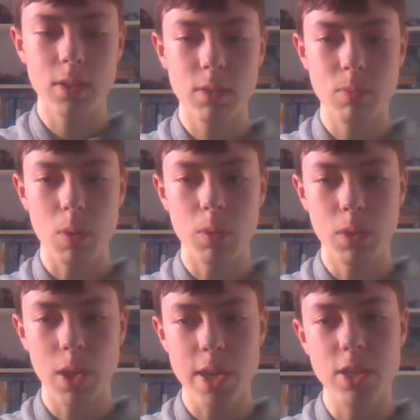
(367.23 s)
Well,
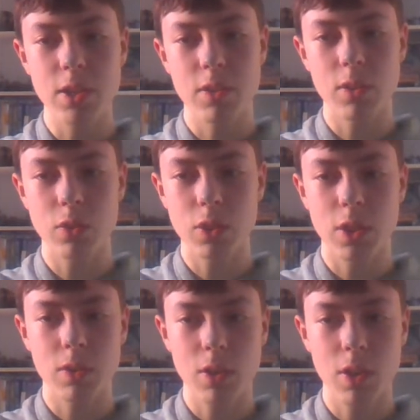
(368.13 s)
later on
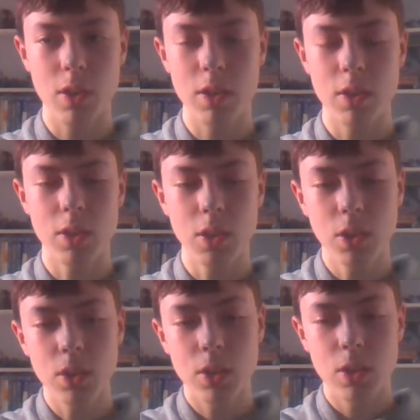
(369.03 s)
down the line,
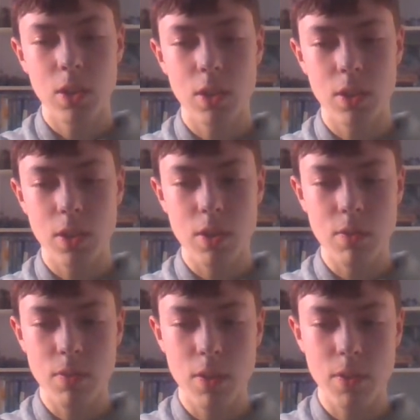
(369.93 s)
and then
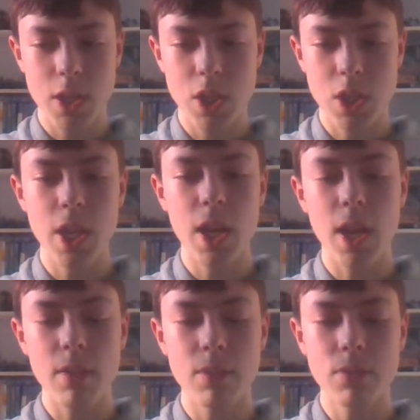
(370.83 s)
you eventually
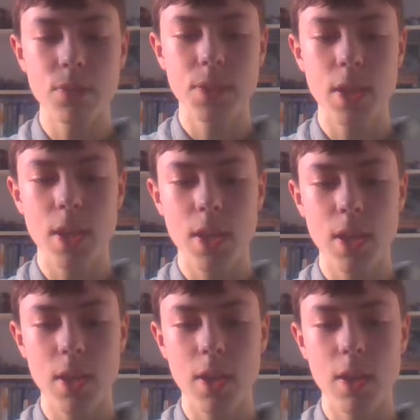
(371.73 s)
have
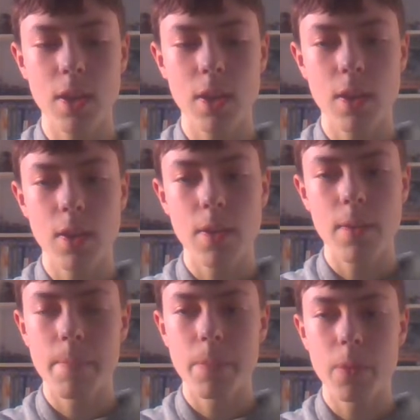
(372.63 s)
the
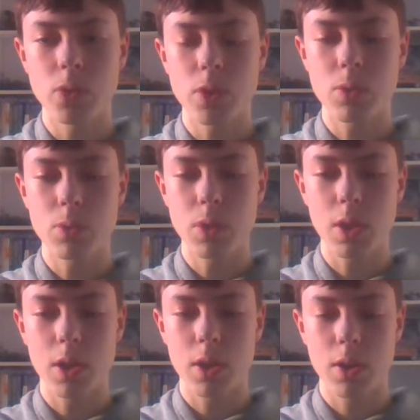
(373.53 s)
what's it called
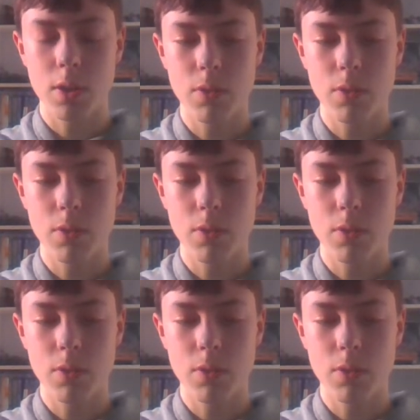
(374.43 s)
again?